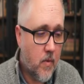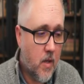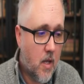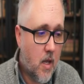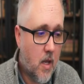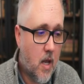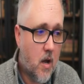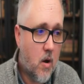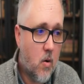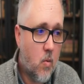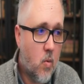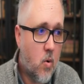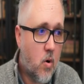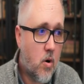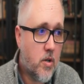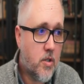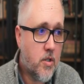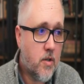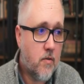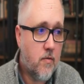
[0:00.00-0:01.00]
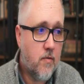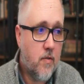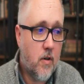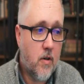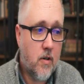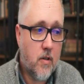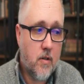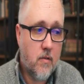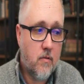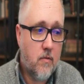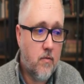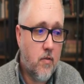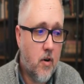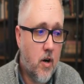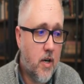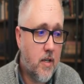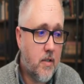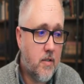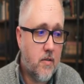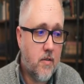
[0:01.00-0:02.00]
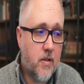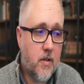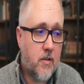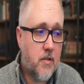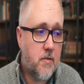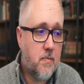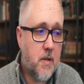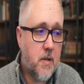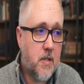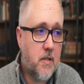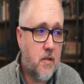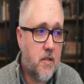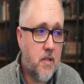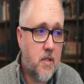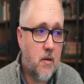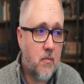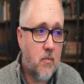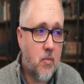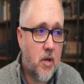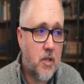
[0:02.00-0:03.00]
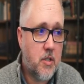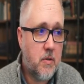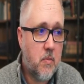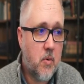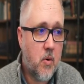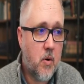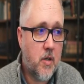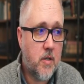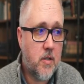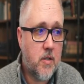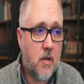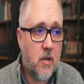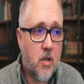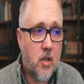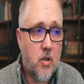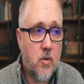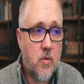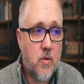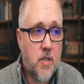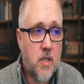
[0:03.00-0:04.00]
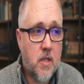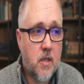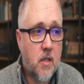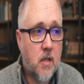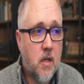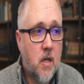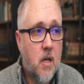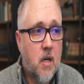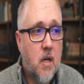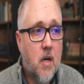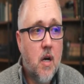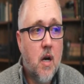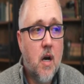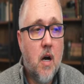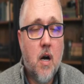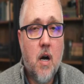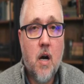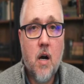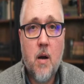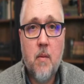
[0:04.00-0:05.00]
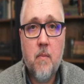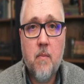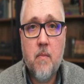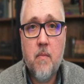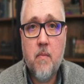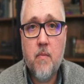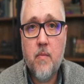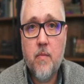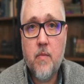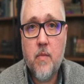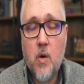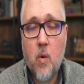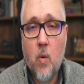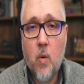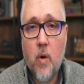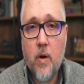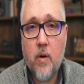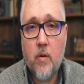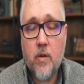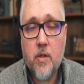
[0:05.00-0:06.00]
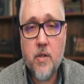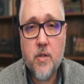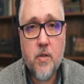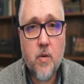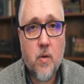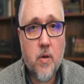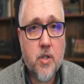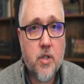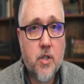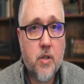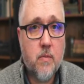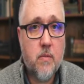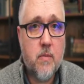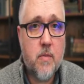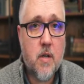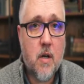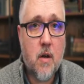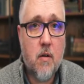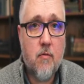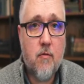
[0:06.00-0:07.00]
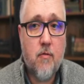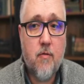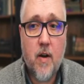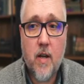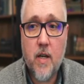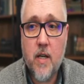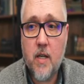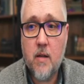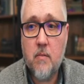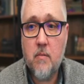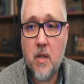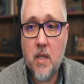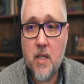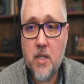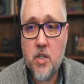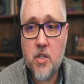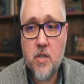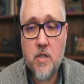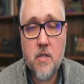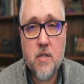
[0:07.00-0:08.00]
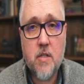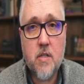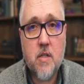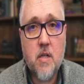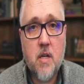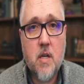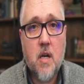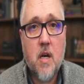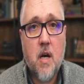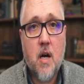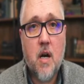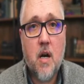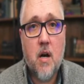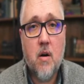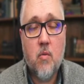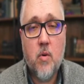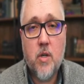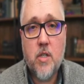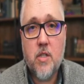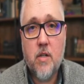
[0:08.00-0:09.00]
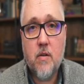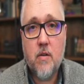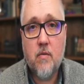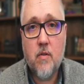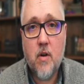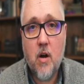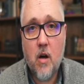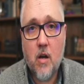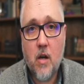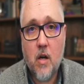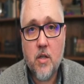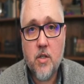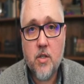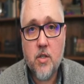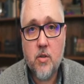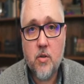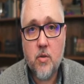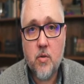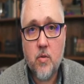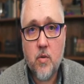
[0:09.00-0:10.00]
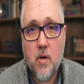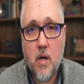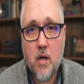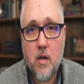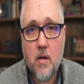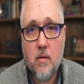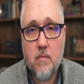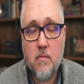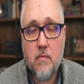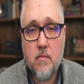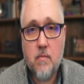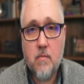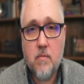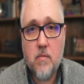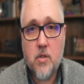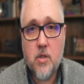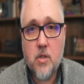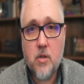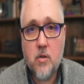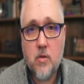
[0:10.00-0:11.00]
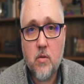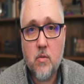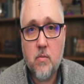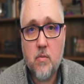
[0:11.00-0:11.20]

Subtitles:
wars are fought. There's been some press reports accusing the oil consortiums of funding militias, which have gone on to